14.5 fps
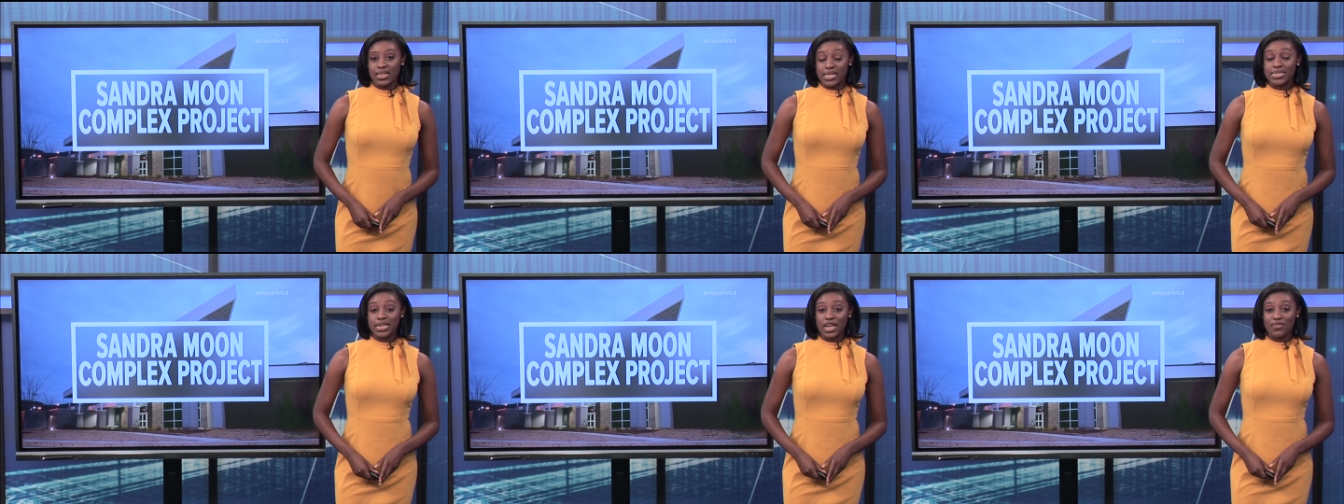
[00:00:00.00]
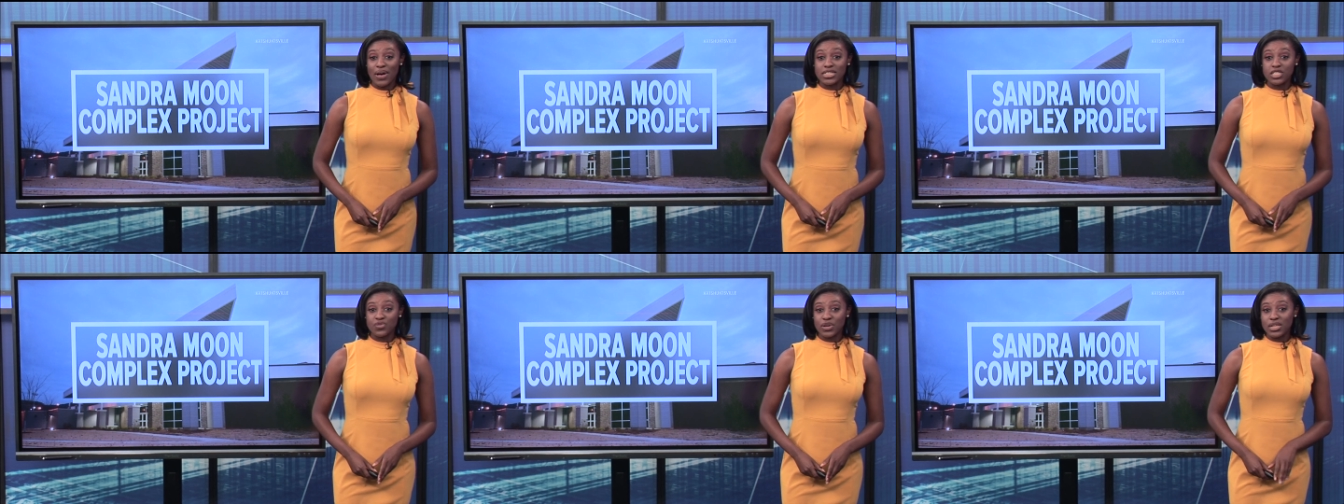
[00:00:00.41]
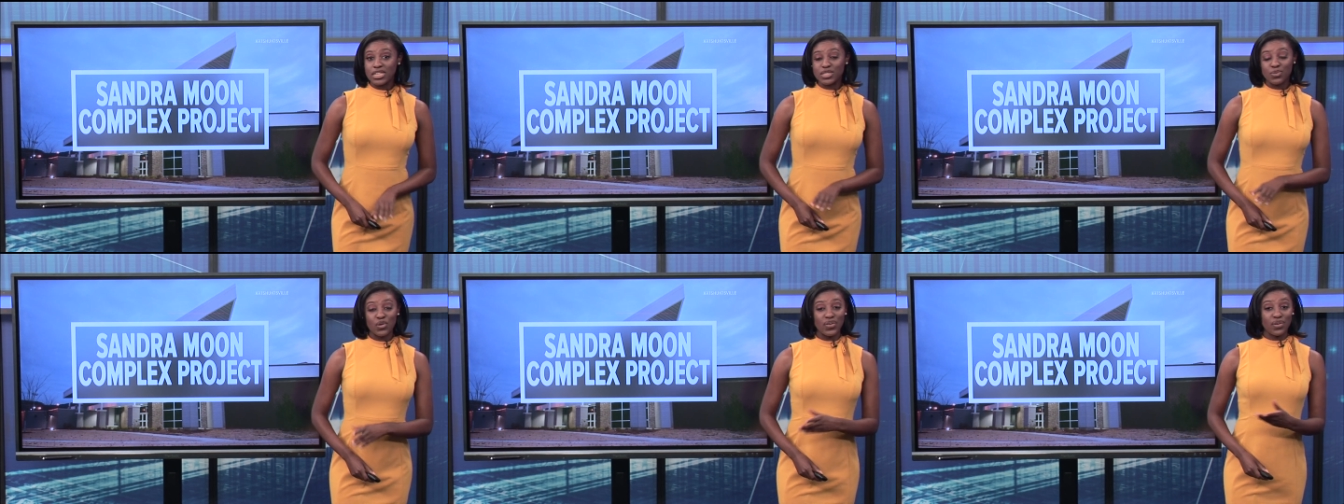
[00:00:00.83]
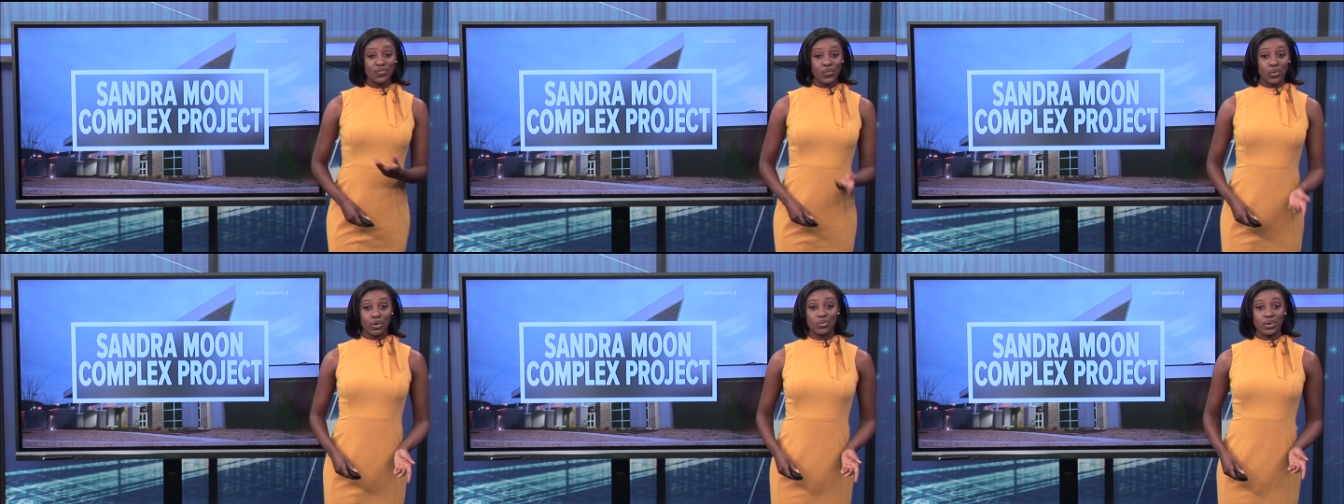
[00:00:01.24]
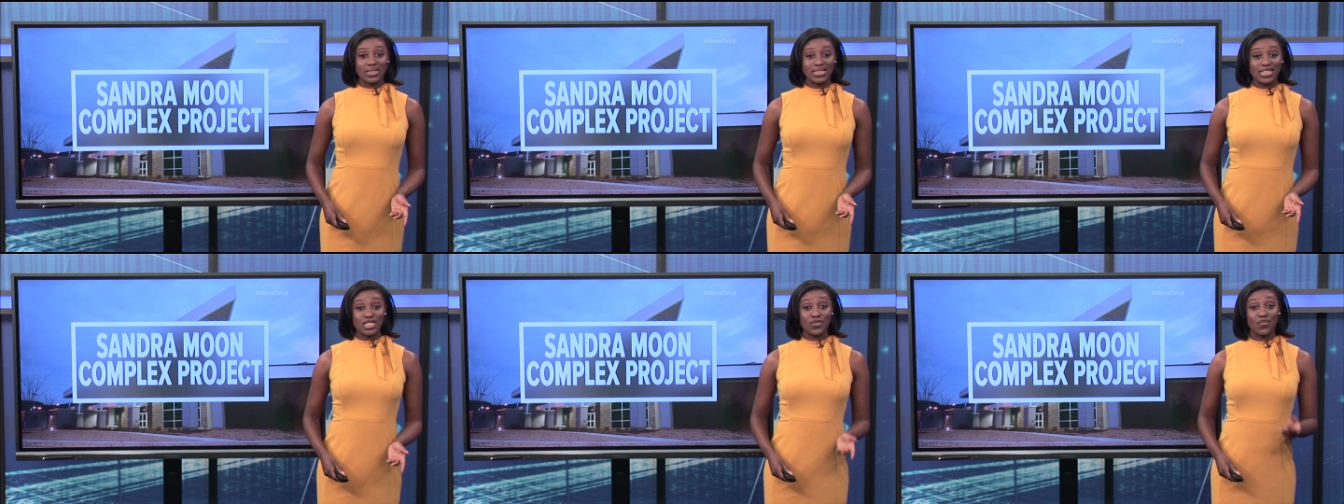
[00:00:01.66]
The city of Huntsville is moving forward
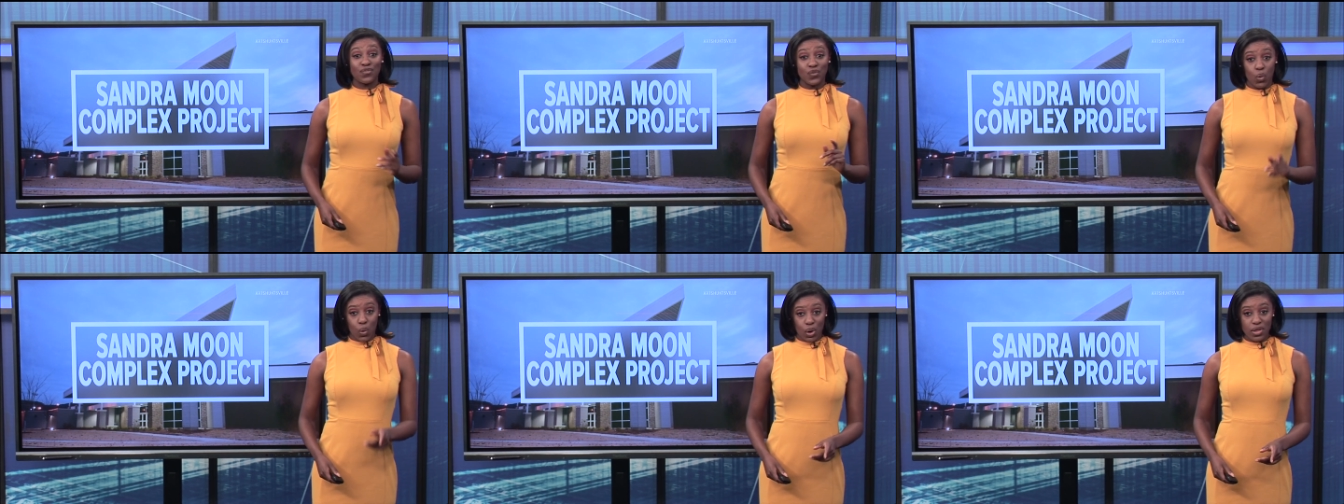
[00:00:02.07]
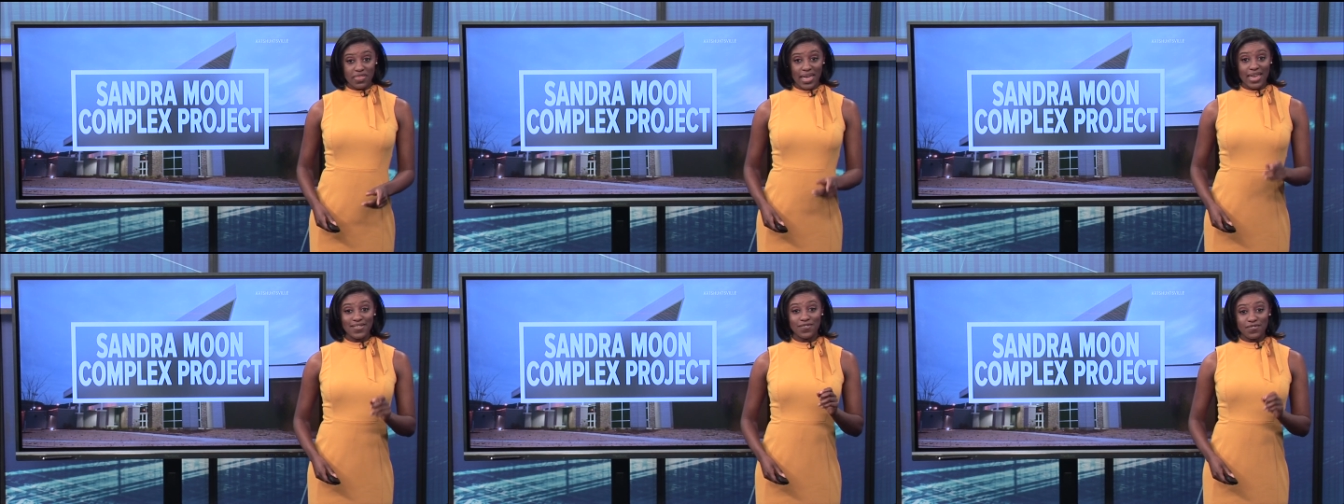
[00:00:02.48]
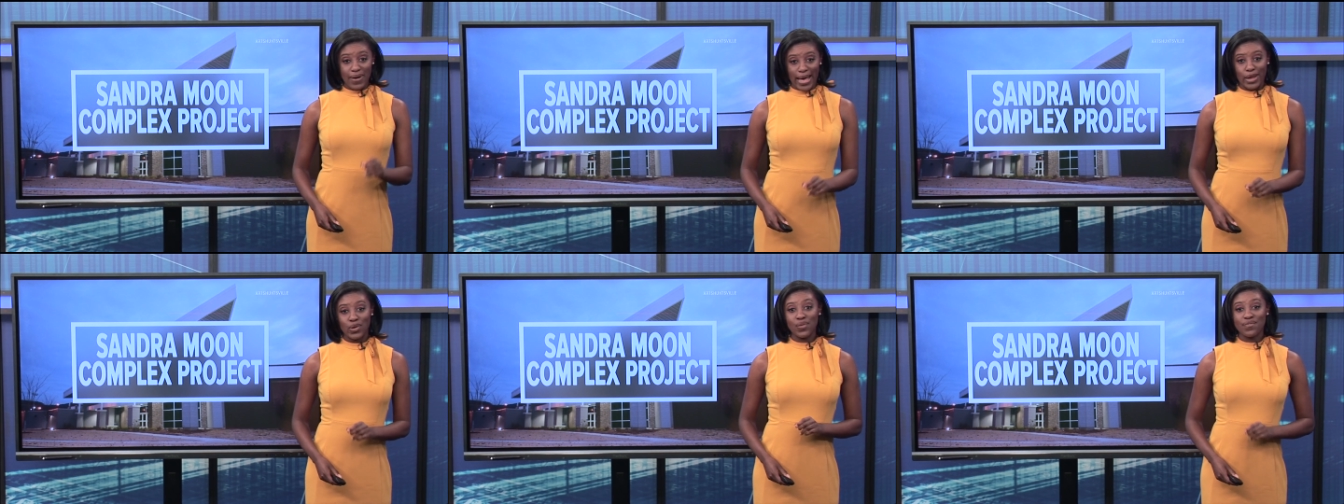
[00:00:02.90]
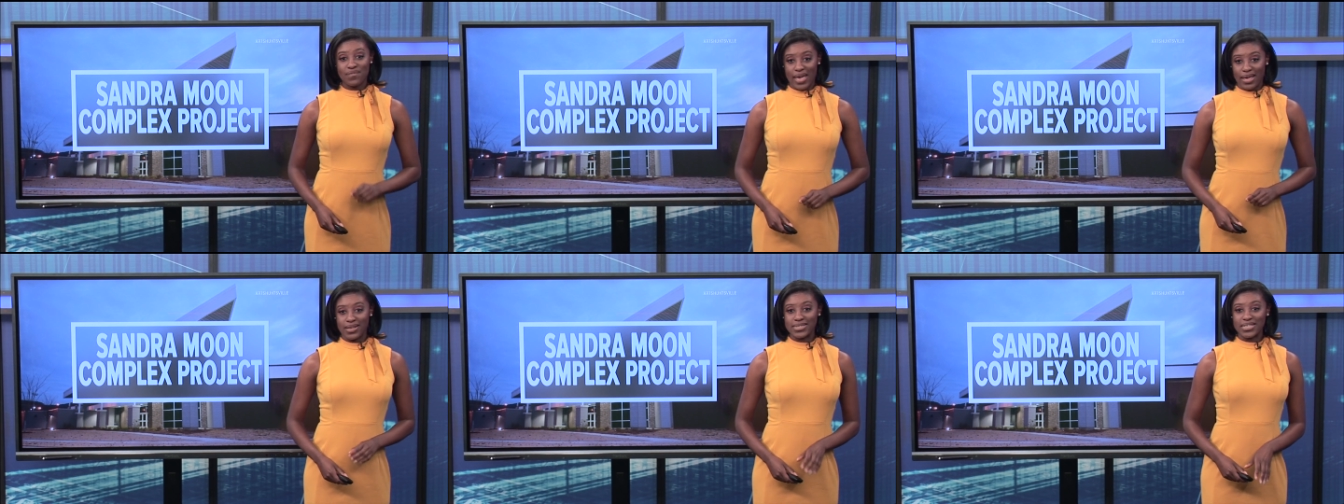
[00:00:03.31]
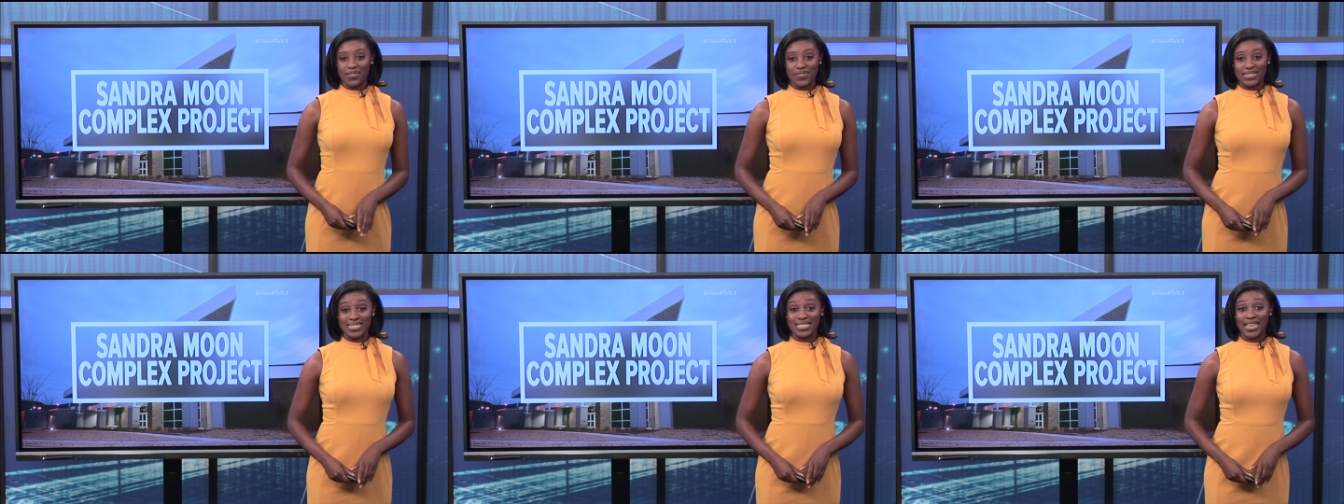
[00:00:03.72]
with its fourth and final
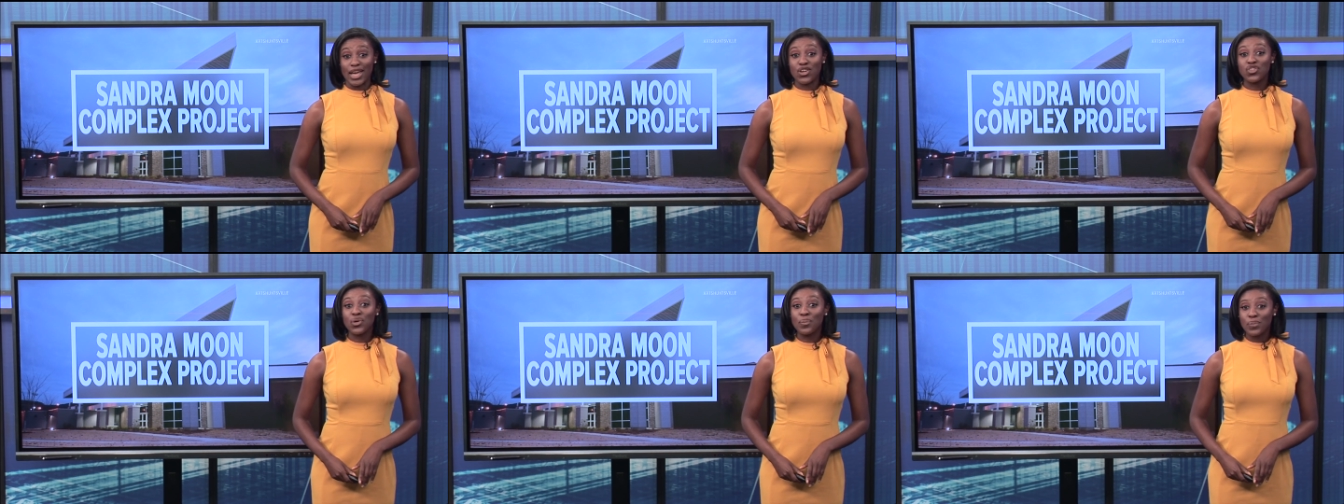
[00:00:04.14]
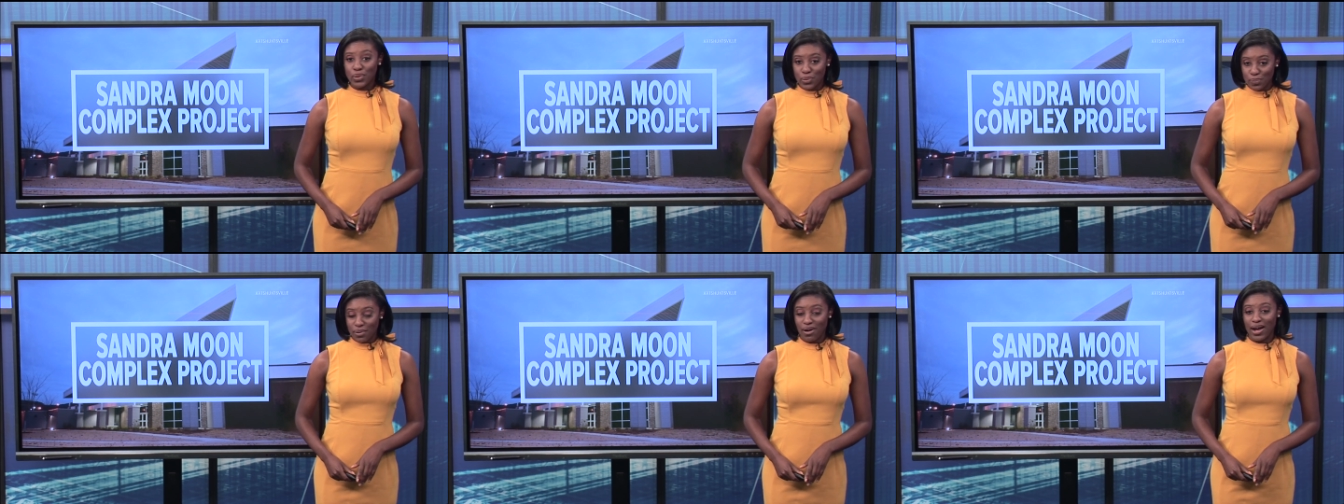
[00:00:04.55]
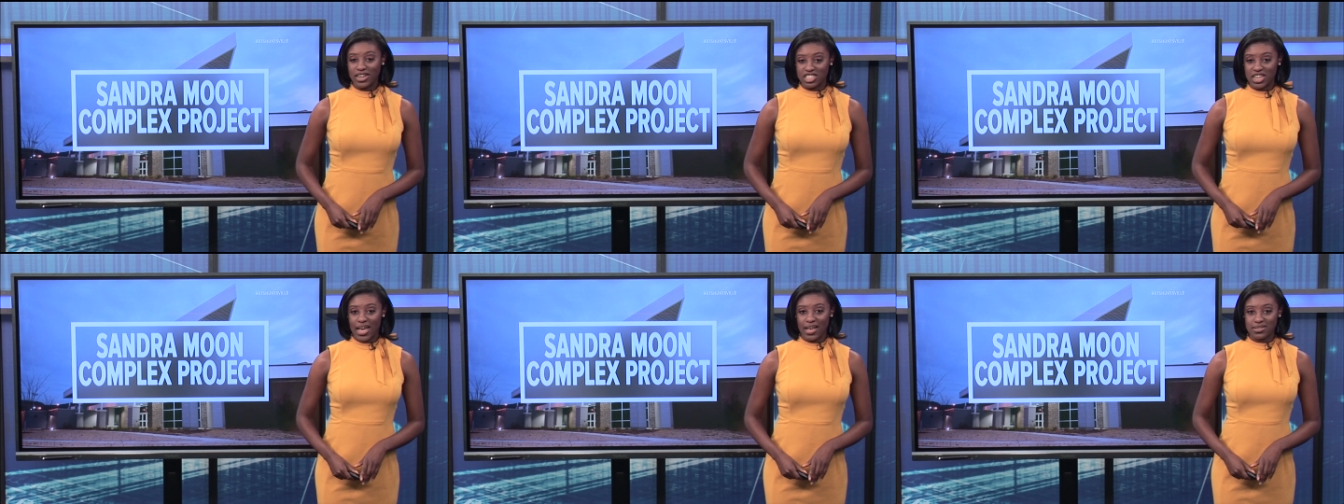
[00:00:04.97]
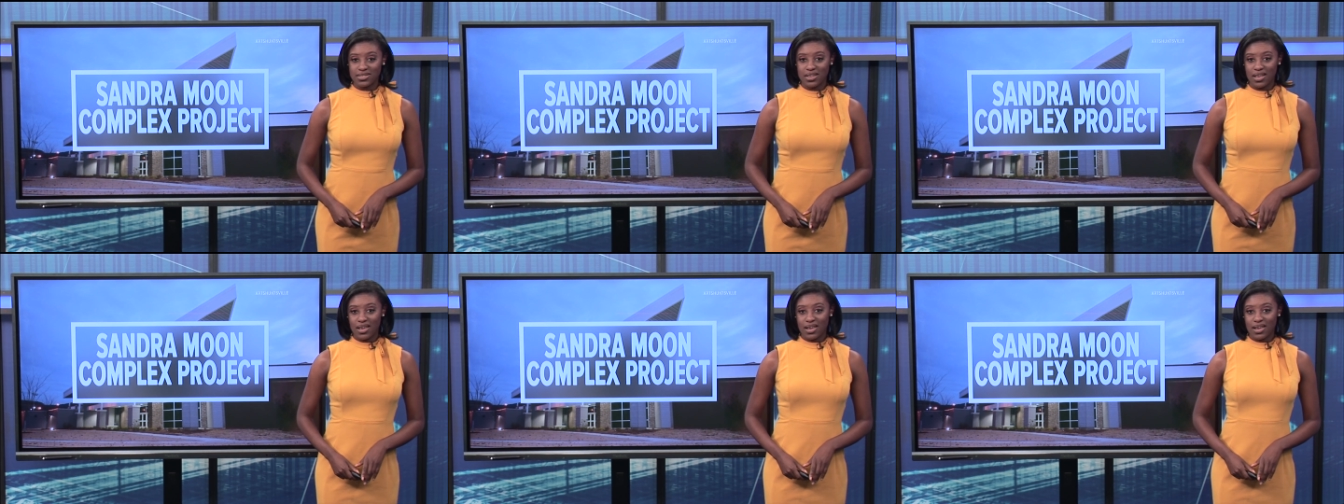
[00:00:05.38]
phase of its Sandra Moon project.